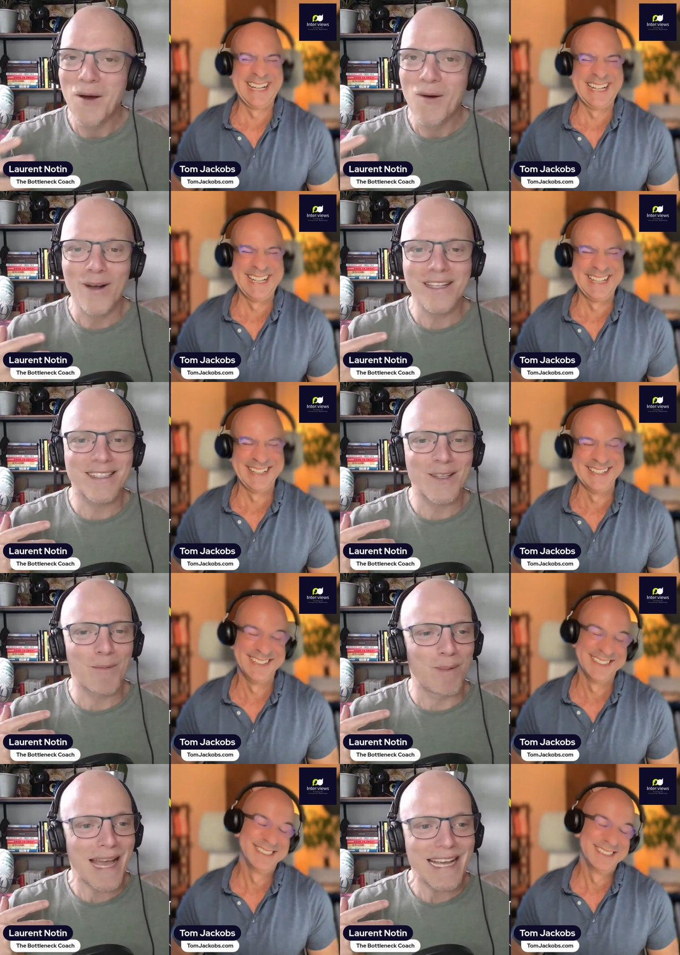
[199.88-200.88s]
Speaker 1: what's the
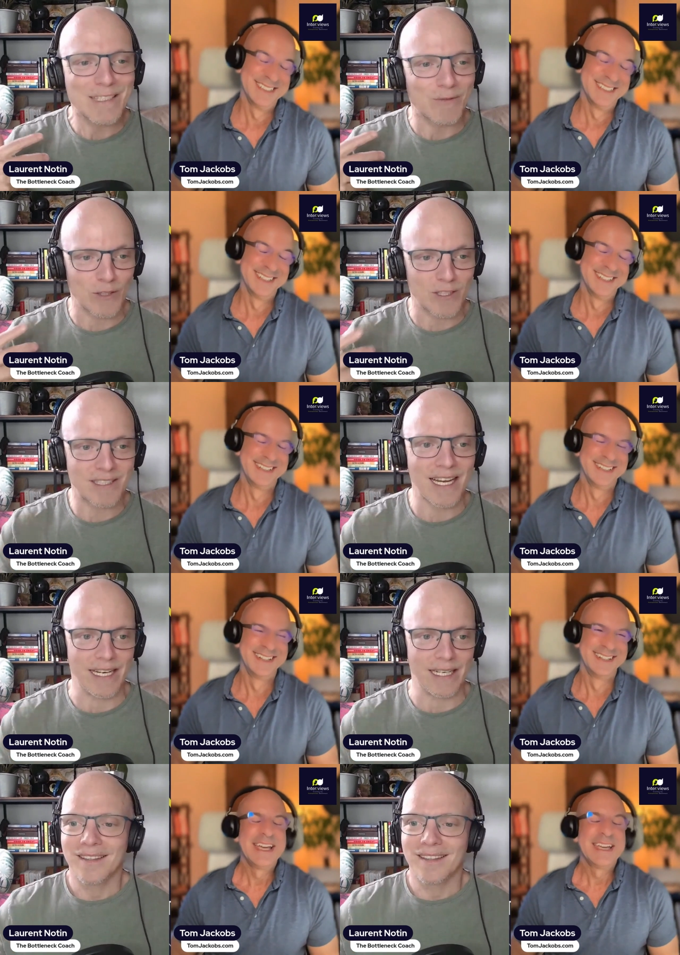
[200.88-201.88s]
place for
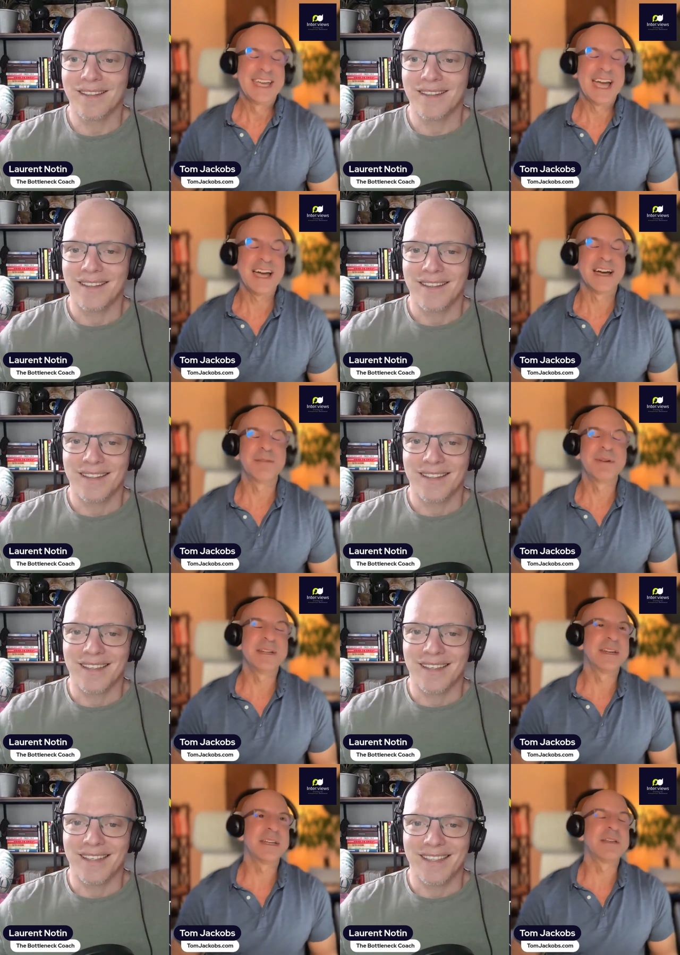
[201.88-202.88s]
selling?
Speaker 2: Yeah, I
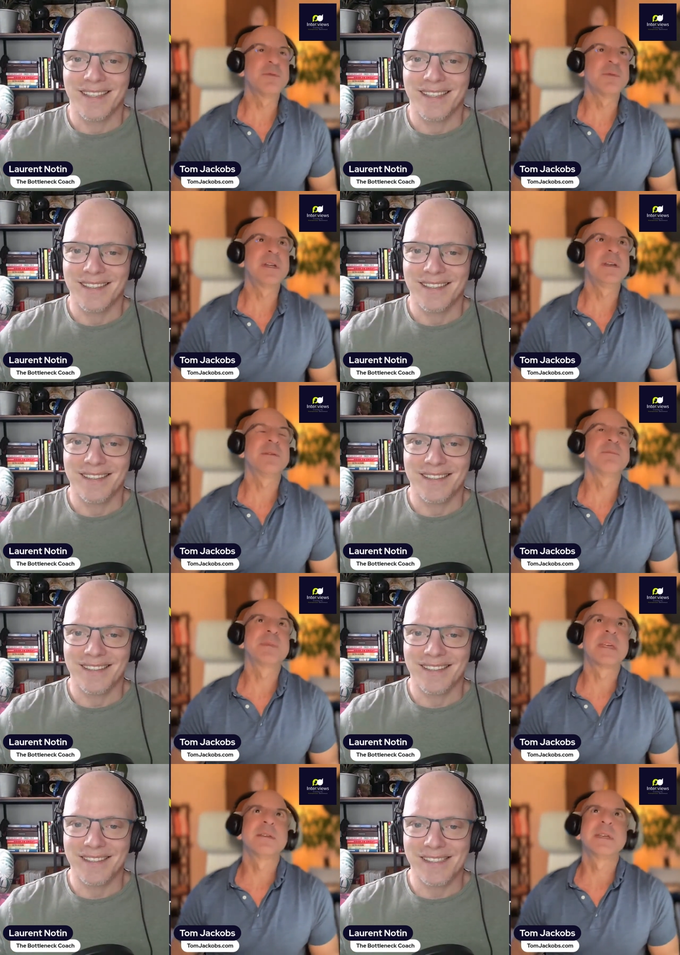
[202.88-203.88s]
mean, when
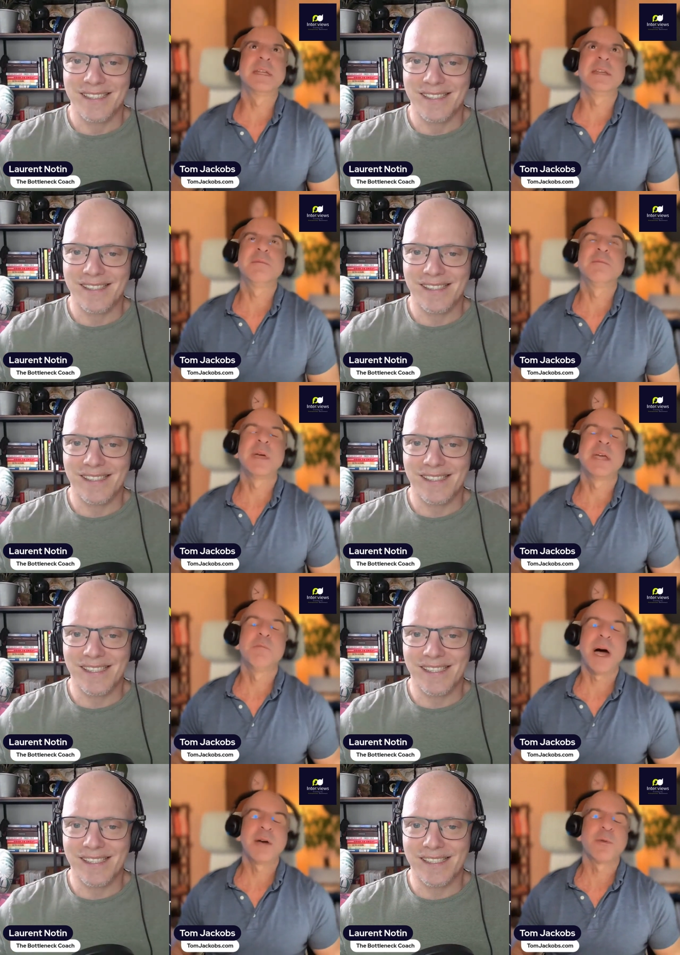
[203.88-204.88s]
in in, in
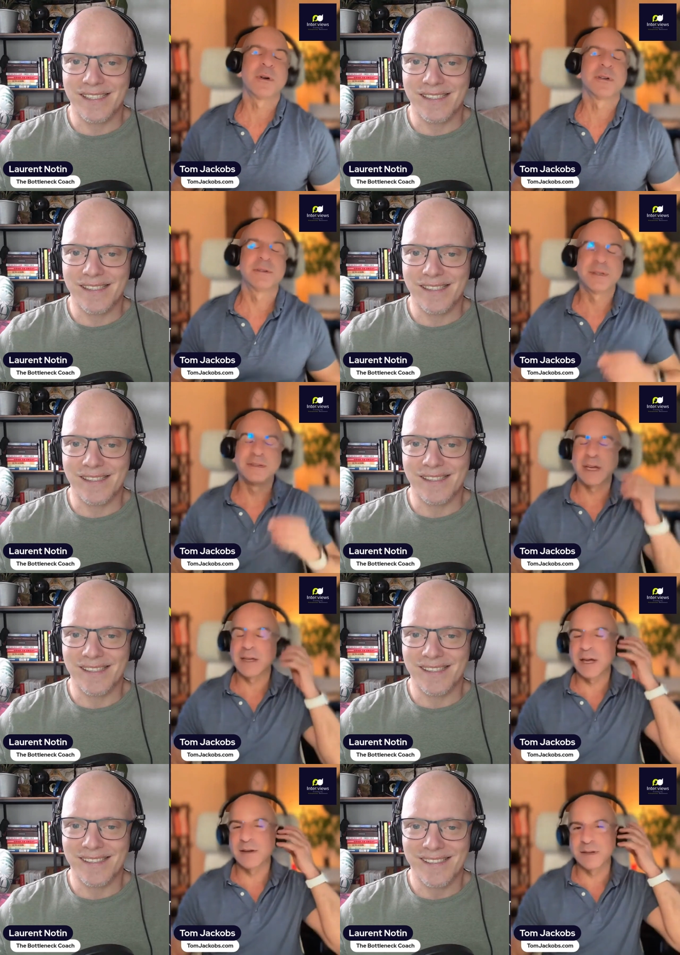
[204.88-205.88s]
my world, because I,
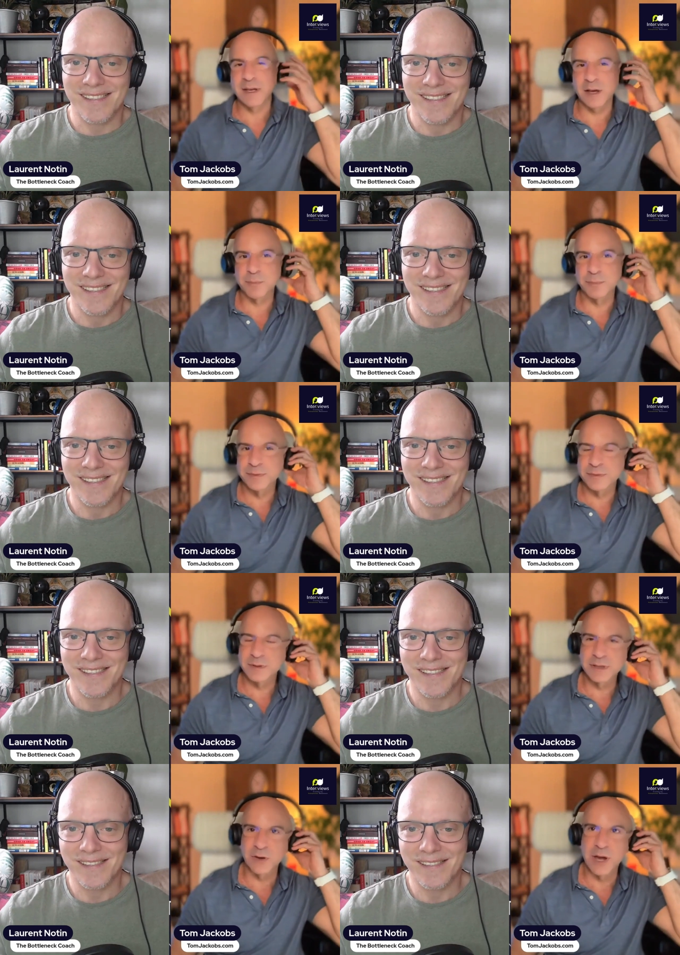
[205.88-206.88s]
I help
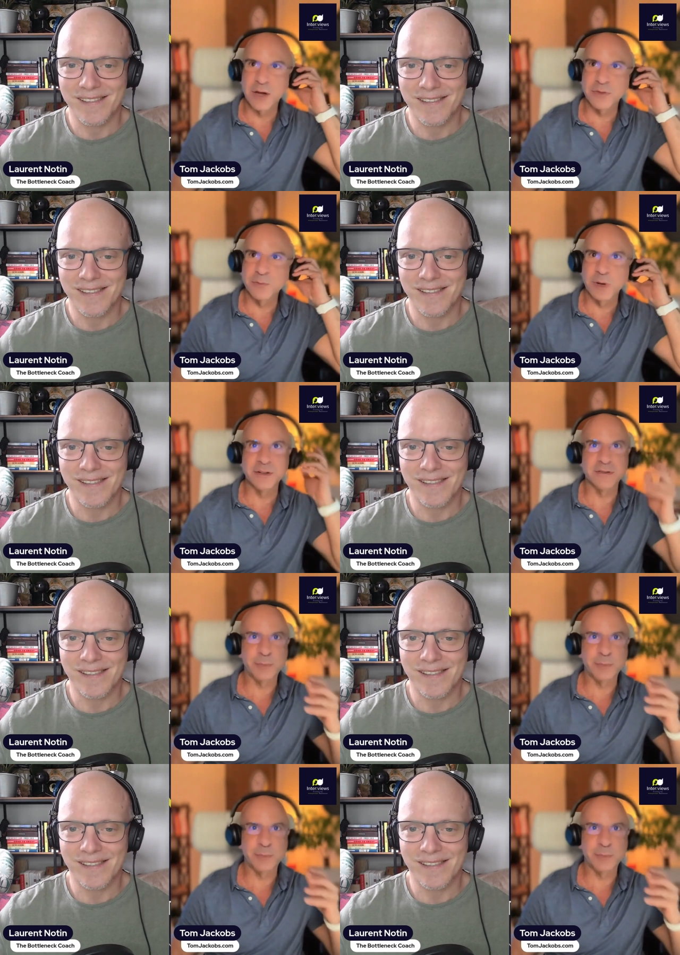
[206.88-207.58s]
you know health and wellness